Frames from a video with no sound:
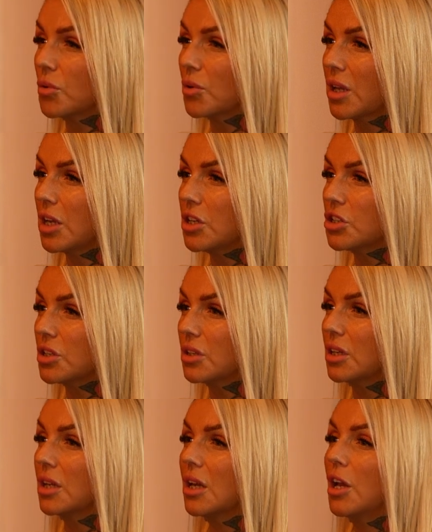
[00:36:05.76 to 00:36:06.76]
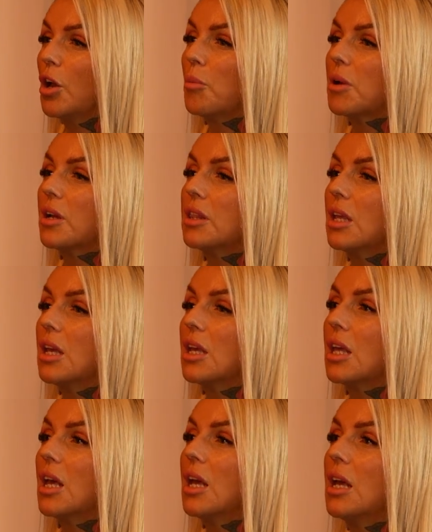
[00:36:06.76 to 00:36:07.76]
to their vocation. Yeah. But I
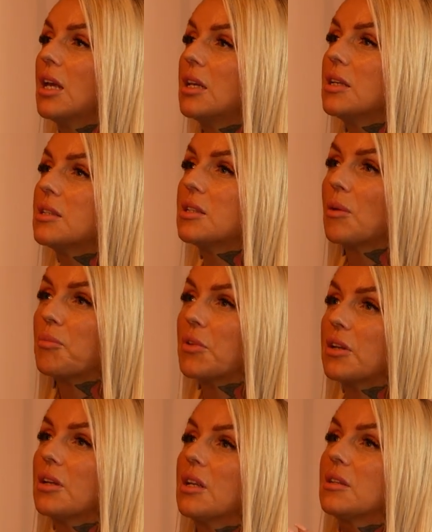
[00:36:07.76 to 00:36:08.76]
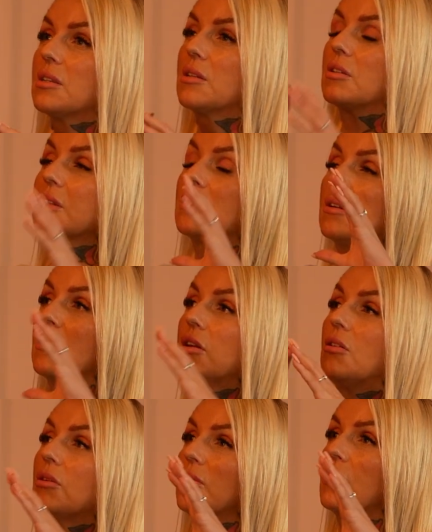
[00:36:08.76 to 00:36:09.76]
think it is something,
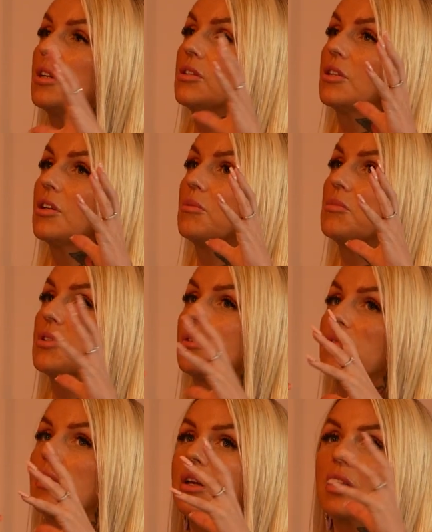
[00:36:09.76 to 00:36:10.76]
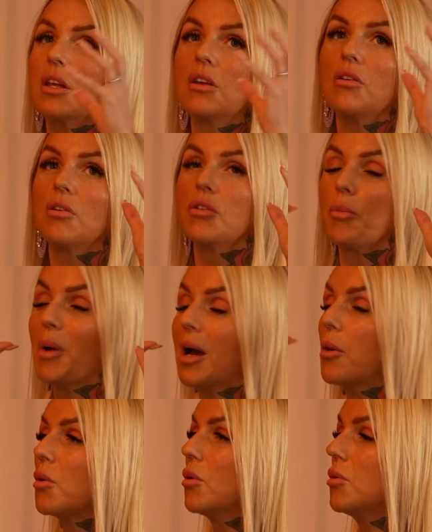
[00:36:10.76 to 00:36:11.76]
in terms of like, the
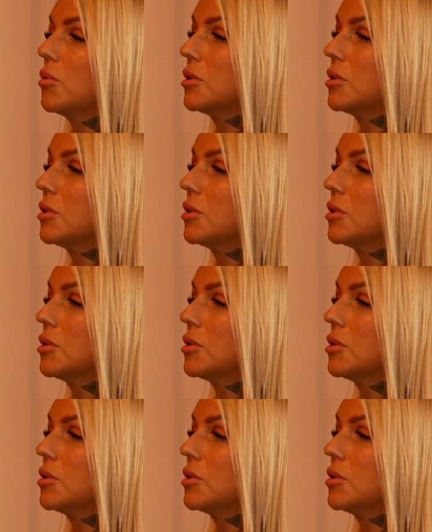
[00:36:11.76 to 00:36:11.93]
power